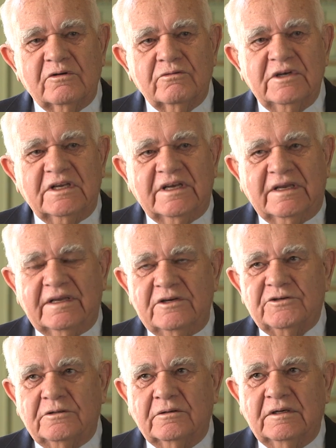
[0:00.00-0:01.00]
not really an
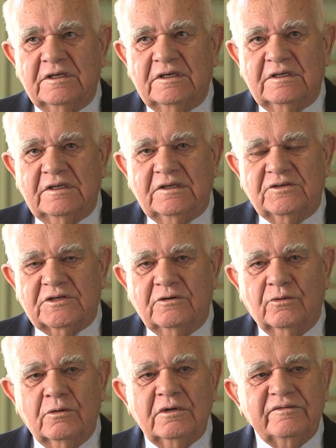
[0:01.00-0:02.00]
issue.
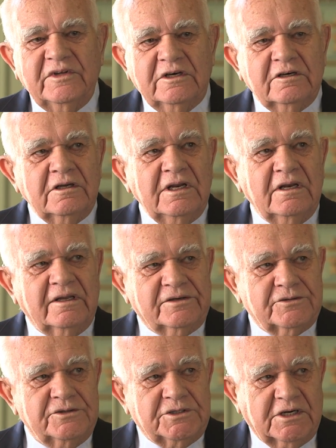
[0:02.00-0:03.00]
So all of the early
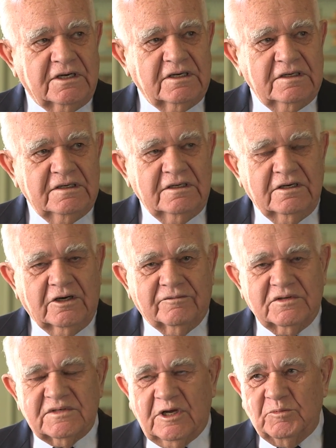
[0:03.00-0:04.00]
literature
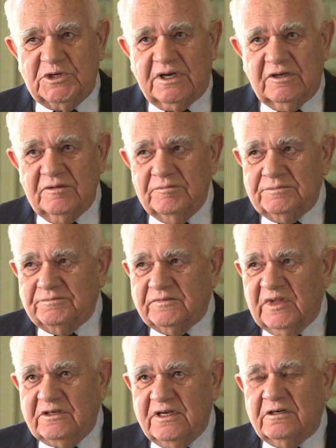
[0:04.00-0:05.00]
of the subject
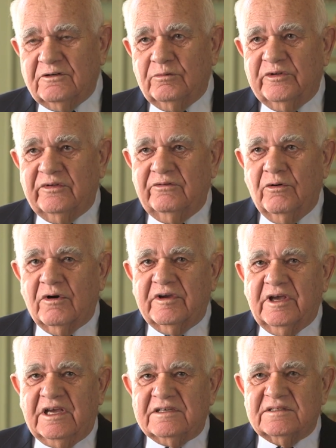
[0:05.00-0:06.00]
dealt with
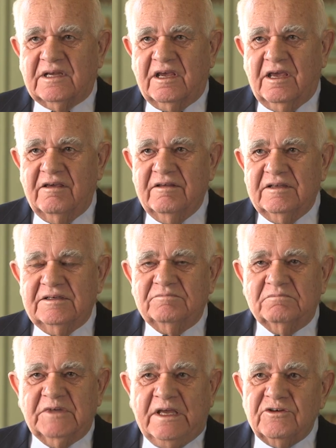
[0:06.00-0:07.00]
rock as a
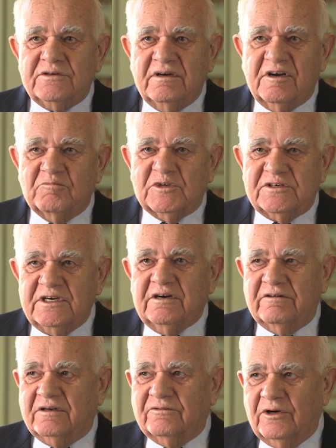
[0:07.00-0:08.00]
engineering
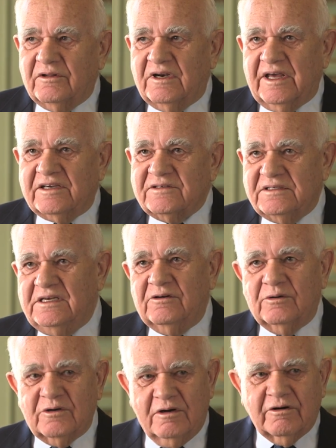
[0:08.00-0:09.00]
material, rather like
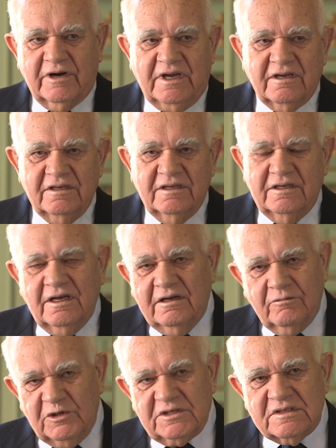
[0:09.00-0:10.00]
steel or concrete,
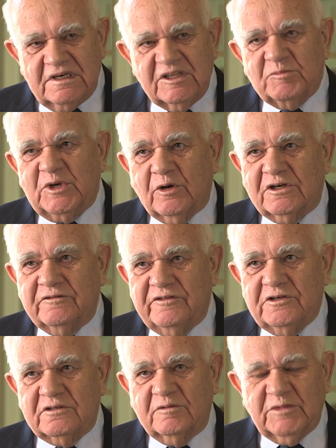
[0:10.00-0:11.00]
which is a little bit
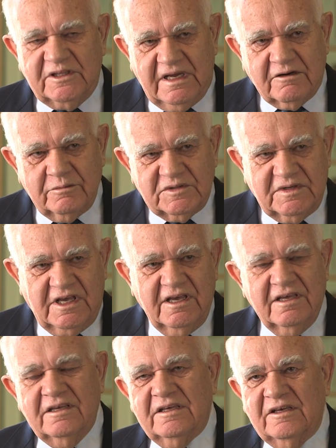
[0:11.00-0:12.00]
artificial, but that was
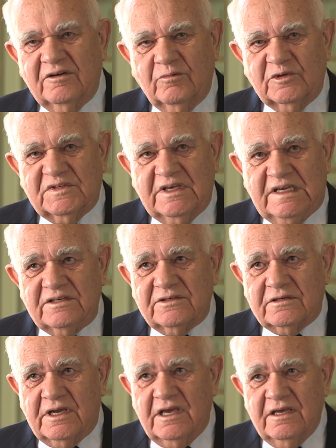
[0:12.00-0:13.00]
the
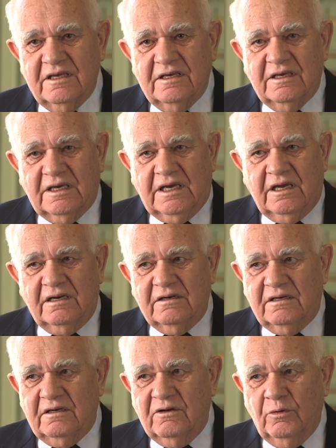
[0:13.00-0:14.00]
history.
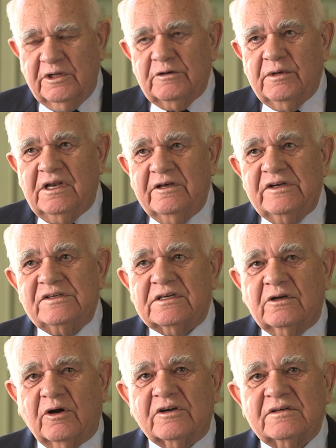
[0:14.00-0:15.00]
And although we
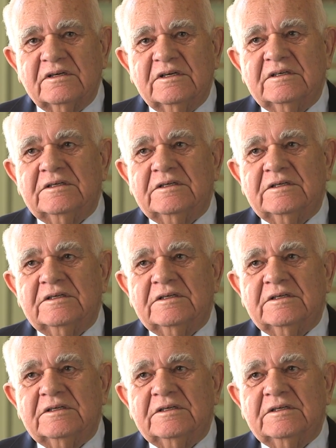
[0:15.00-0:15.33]
learned a lot,